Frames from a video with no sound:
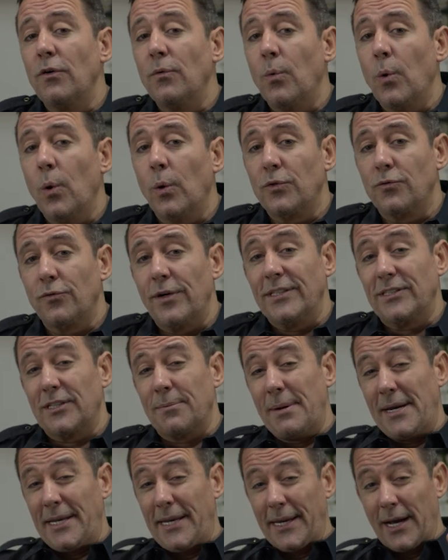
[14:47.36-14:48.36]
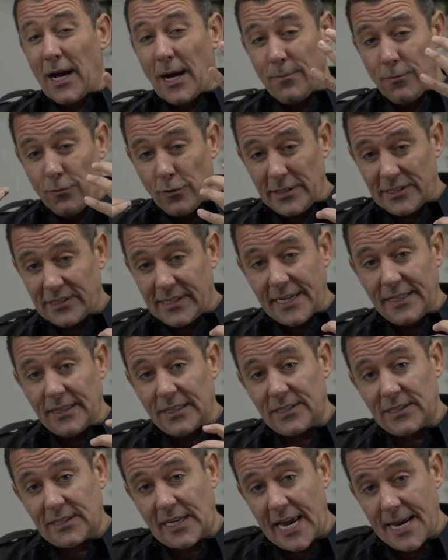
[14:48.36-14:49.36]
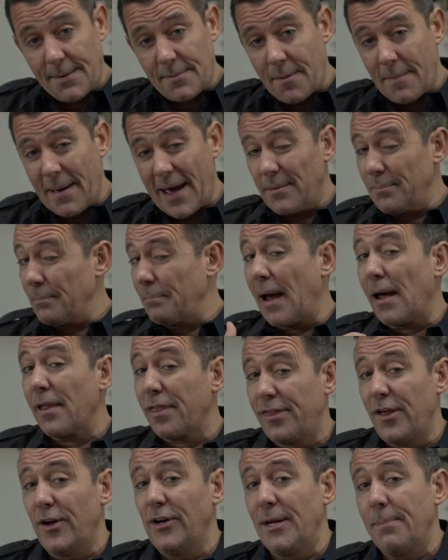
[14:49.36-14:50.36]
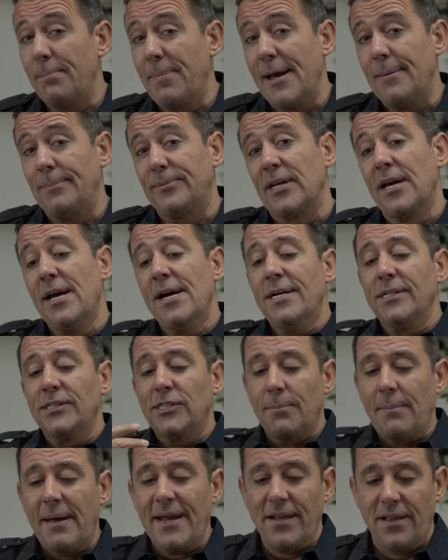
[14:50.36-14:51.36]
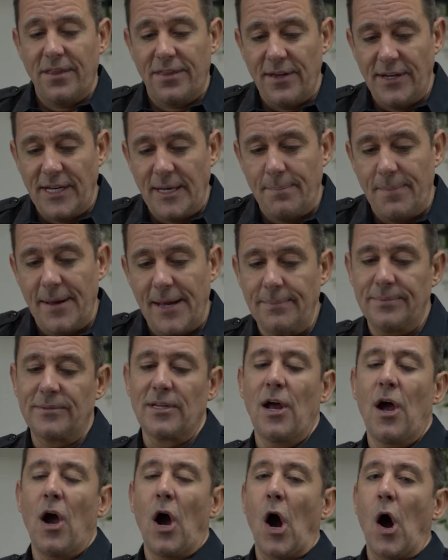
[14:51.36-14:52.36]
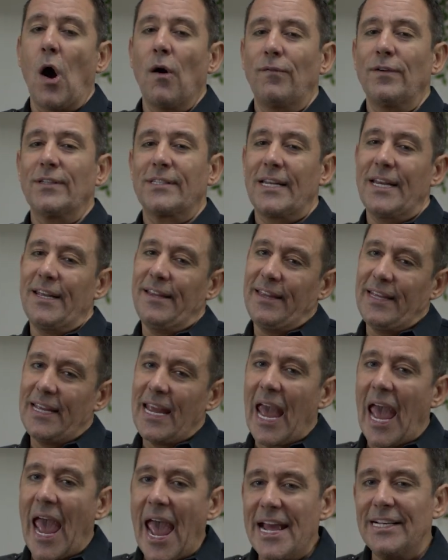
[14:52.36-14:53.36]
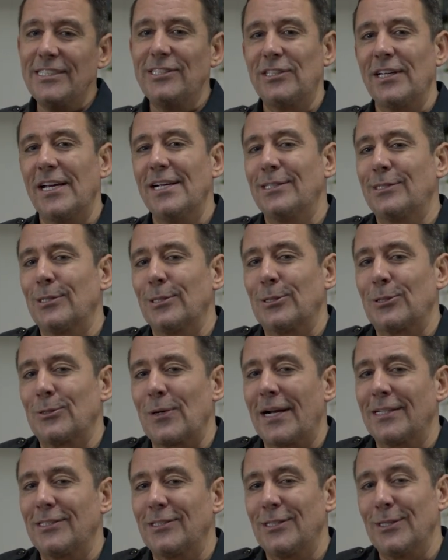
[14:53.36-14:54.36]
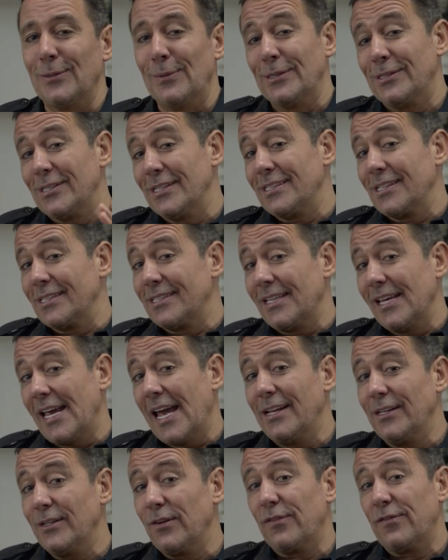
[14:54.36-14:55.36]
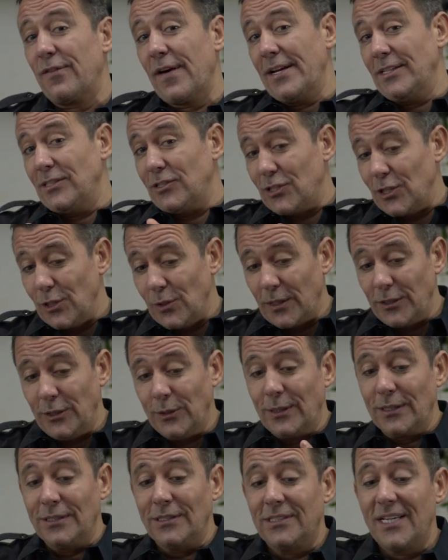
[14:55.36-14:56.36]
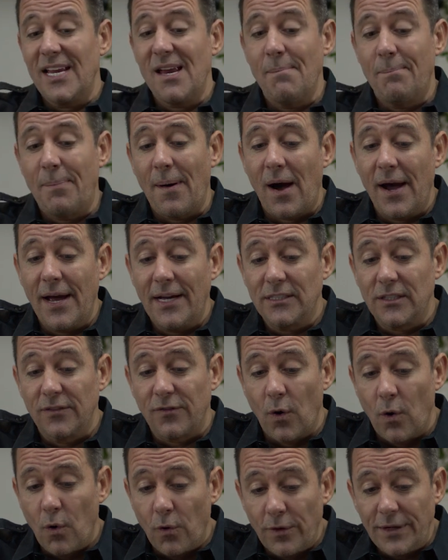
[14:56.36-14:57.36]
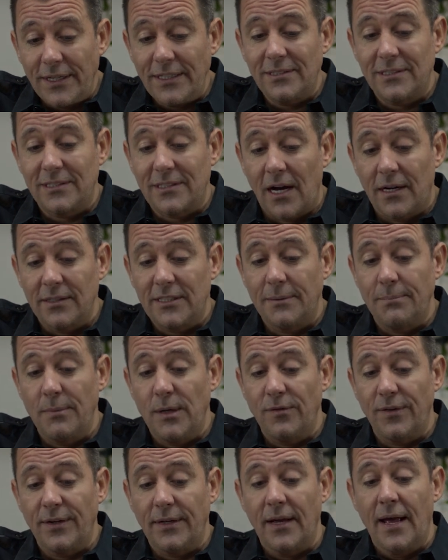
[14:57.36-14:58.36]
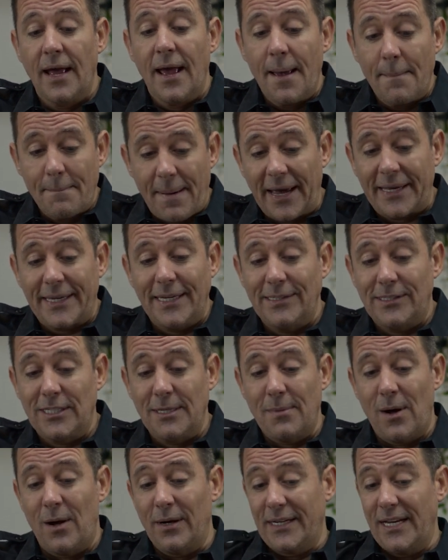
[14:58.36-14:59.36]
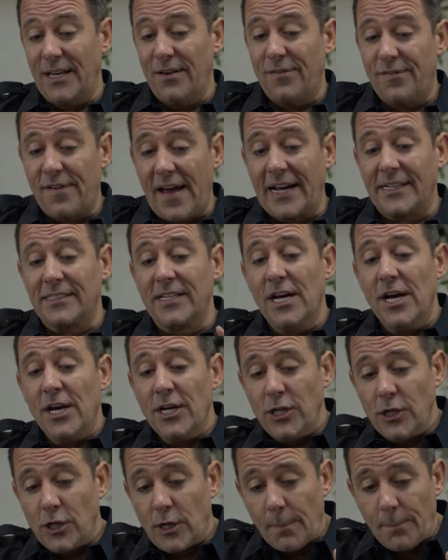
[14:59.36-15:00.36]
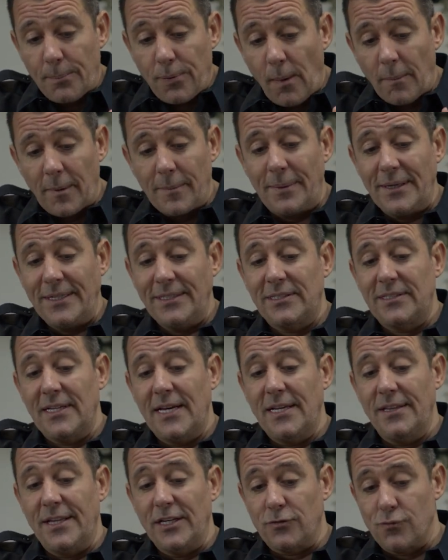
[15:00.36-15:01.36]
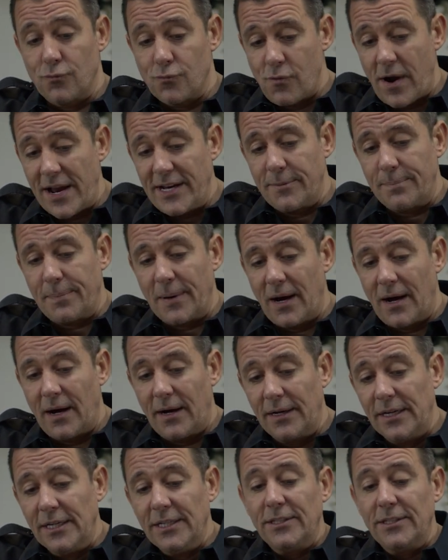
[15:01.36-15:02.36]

reward risk, meaning I'm risking the same amount, about 30 pips, to make 30 pips. Obviously, the edge is the strategy, which is it's the end of phase 2, and you can see buyers have already started moving back into the market. In fact, you can probably see this red bar